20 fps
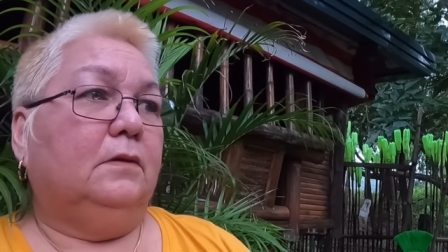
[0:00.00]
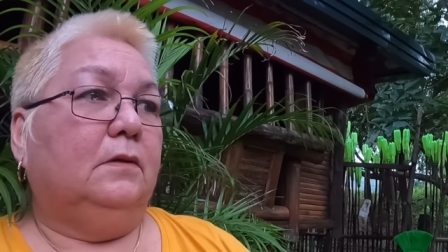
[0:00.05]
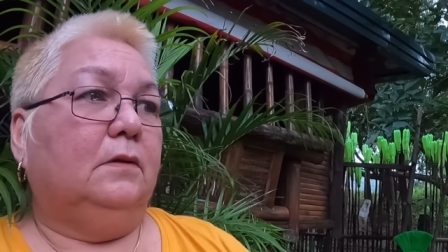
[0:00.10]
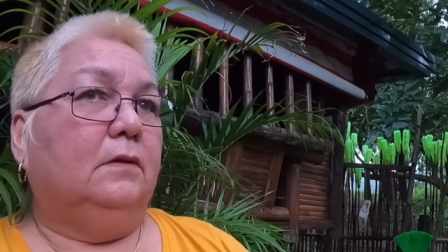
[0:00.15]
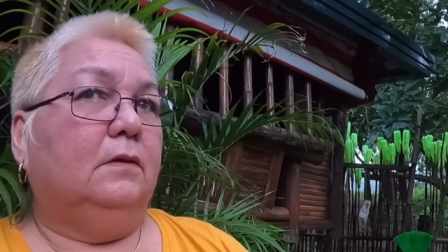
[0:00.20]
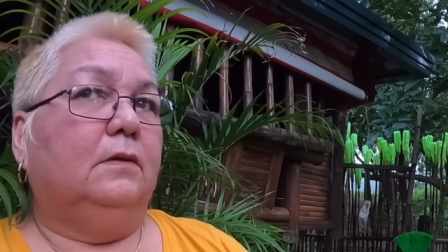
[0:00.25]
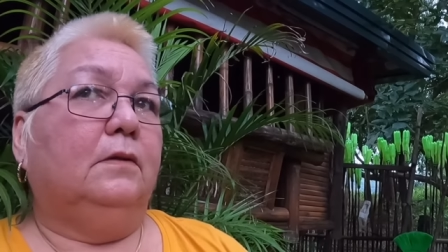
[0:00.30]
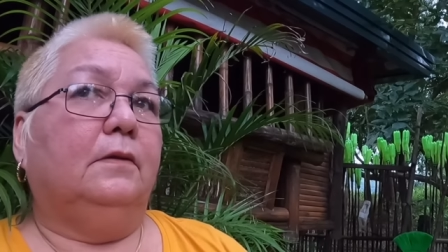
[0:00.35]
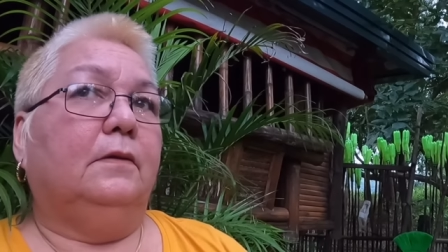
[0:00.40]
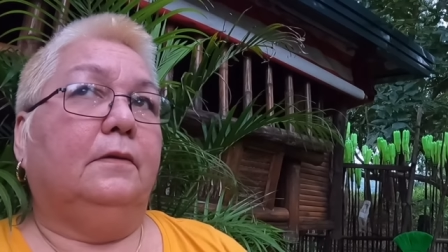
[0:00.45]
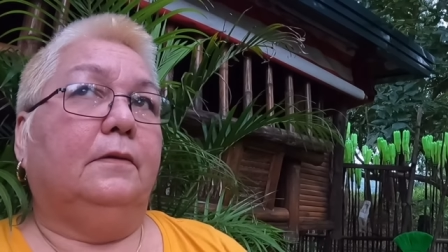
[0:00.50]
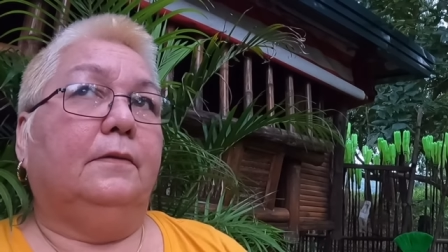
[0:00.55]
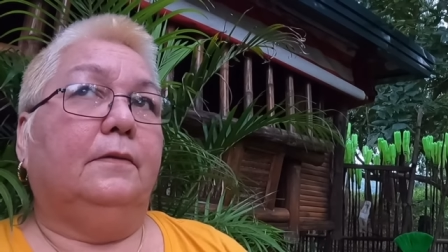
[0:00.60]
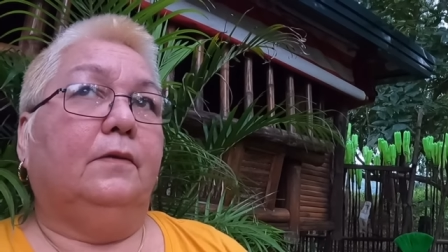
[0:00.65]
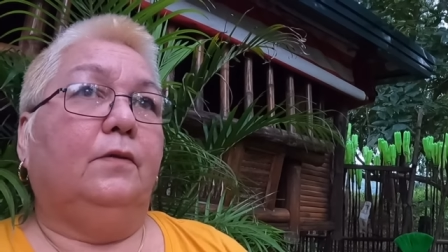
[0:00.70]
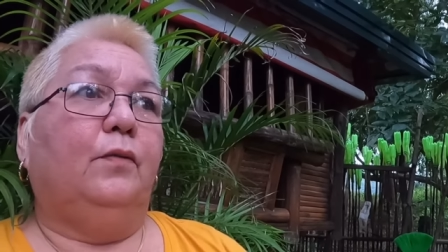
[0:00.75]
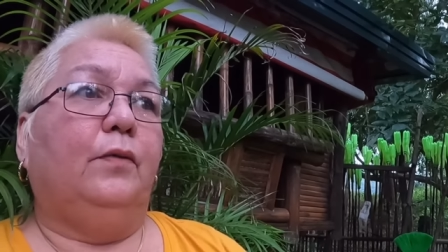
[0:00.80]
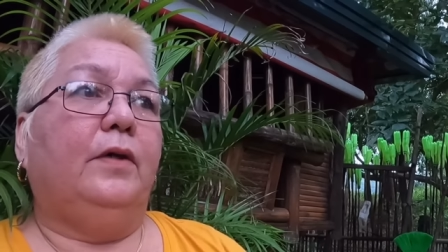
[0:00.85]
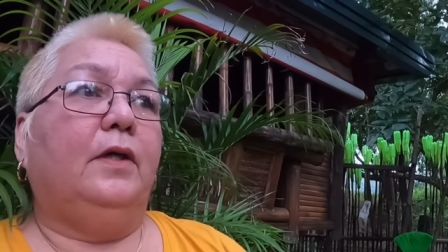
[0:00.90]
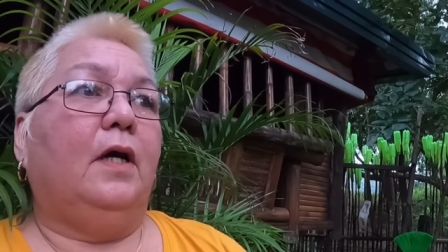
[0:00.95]
Uh,
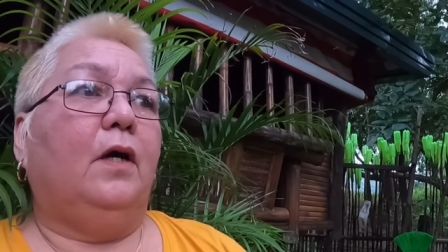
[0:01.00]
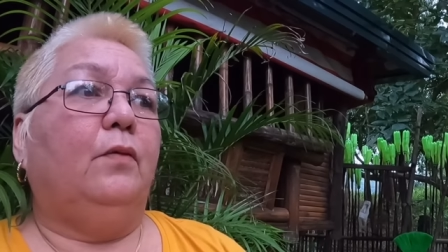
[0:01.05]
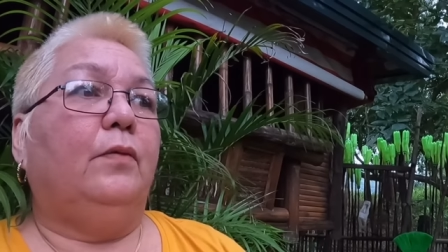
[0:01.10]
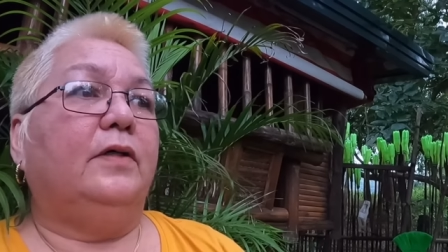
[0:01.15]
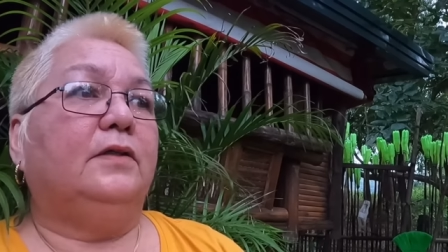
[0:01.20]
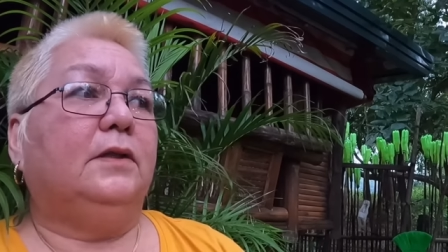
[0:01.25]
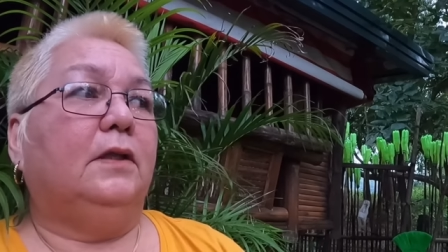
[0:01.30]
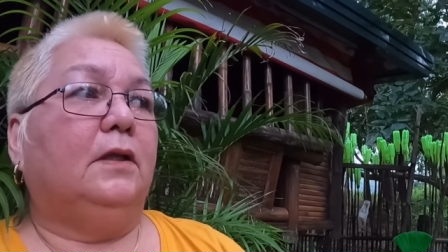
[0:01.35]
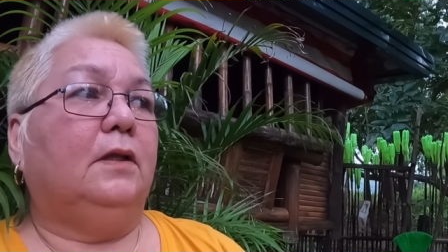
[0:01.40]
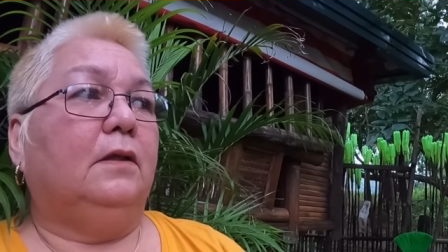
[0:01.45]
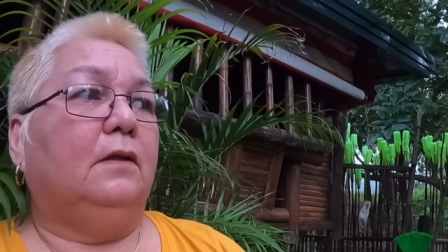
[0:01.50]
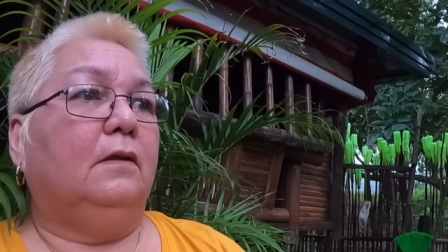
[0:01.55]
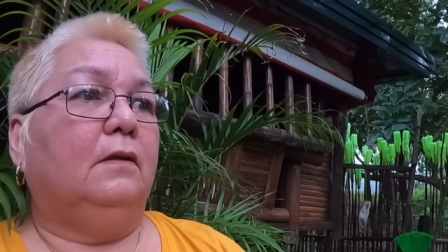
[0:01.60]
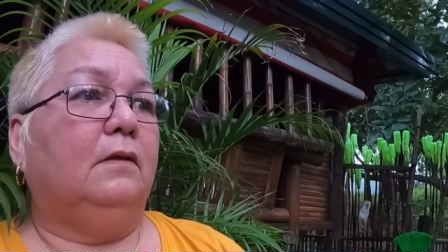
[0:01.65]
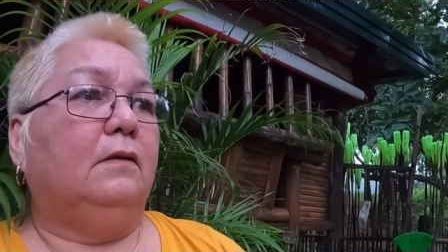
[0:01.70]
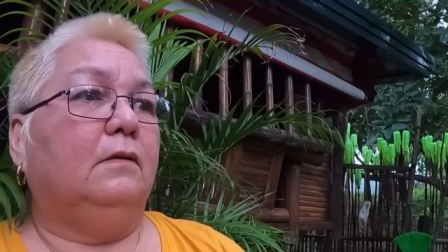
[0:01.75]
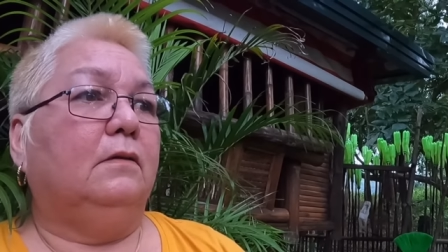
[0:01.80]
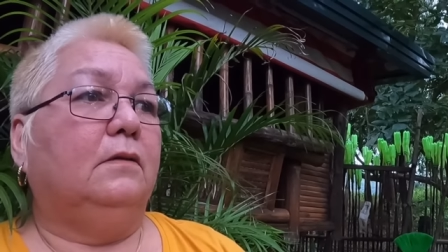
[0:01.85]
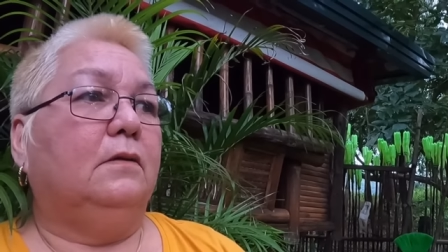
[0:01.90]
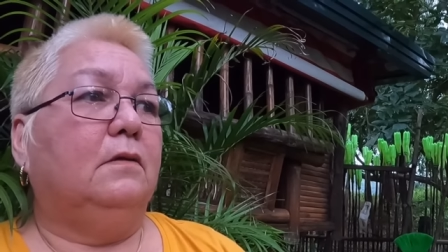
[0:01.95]
when I was
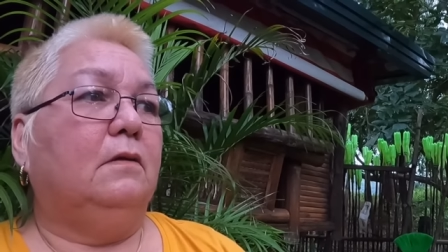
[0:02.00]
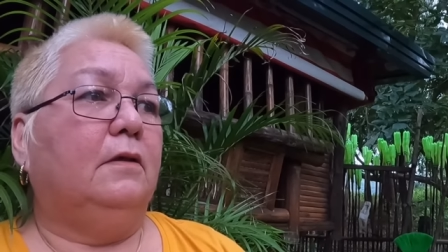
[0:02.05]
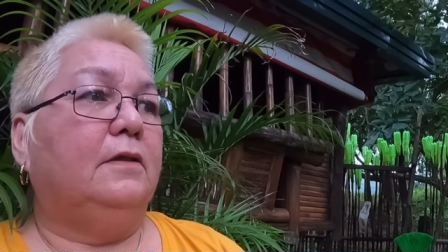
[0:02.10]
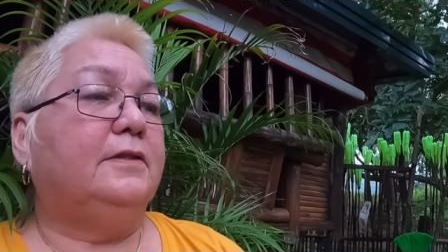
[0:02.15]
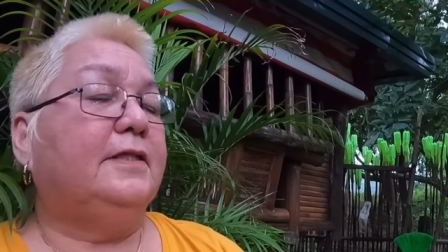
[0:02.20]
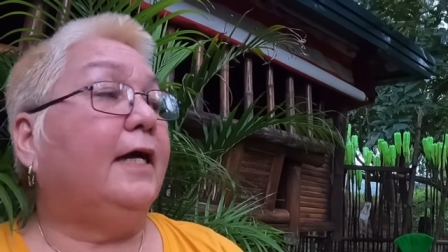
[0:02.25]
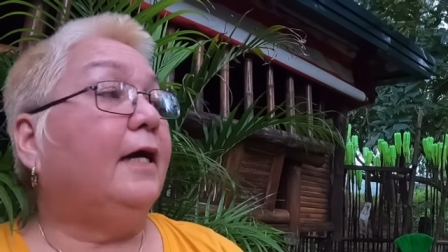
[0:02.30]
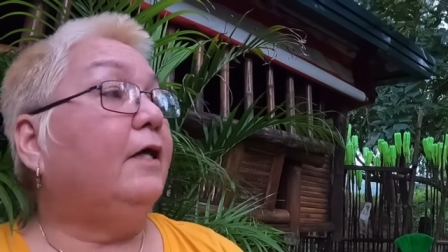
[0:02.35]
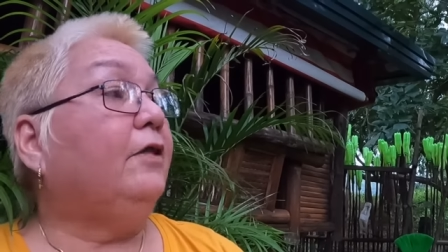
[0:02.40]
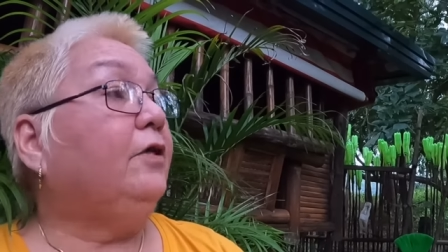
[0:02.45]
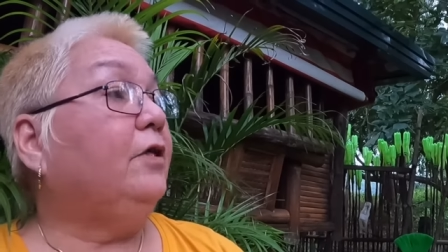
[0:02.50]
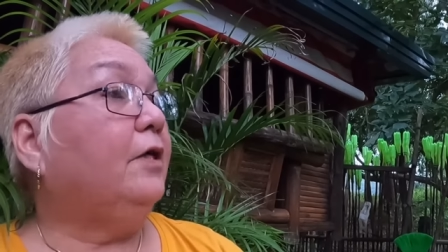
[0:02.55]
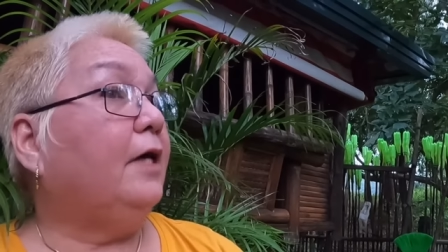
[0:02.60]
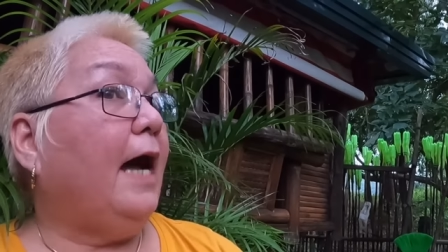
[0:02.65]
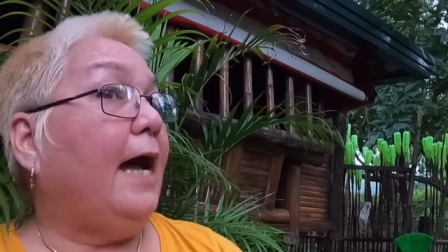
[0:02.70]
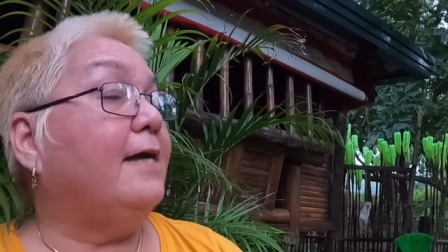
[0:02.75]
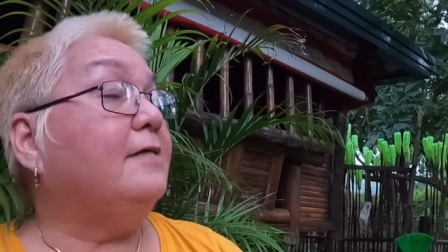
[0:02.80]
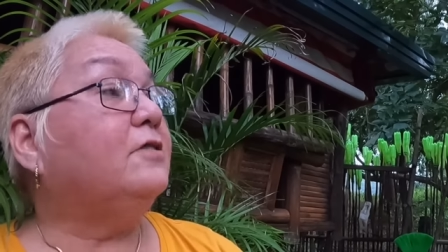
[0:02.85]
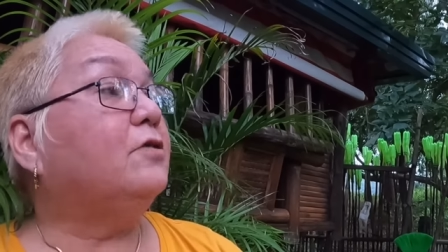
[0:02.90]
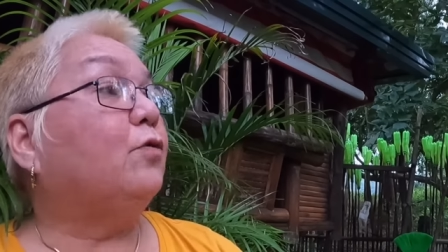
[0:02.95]
in second year
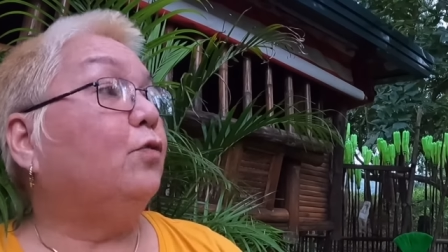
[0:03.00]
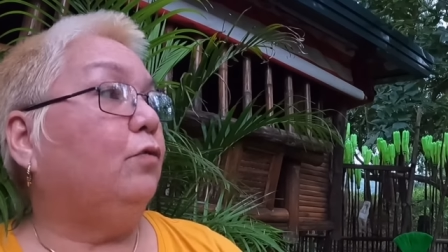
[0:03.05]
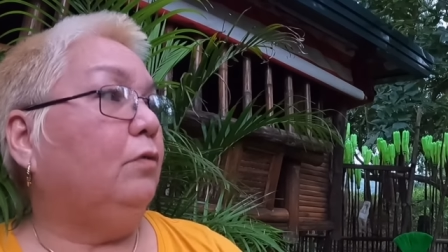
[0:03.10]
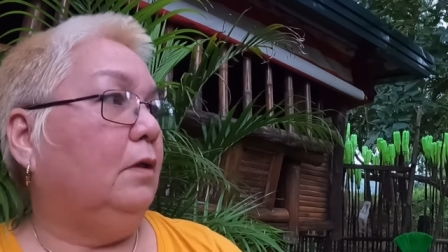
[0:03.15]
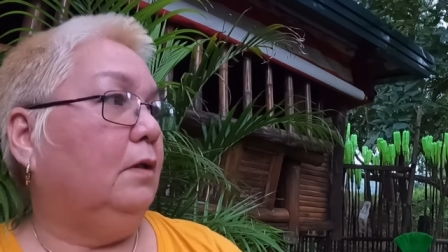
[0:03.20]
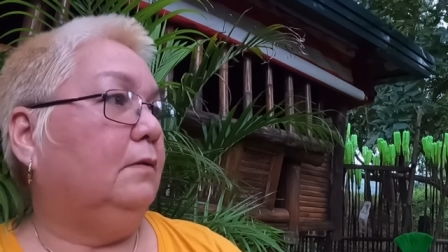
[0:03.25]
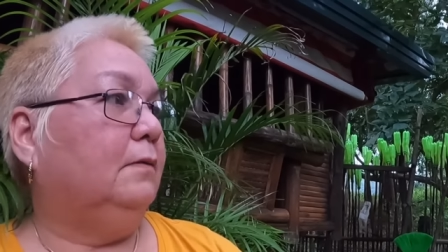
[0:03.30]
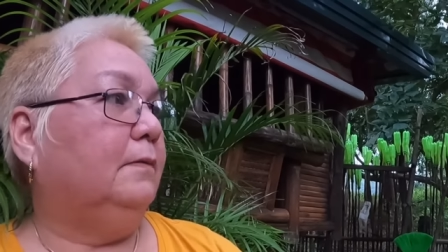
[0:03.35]
high school.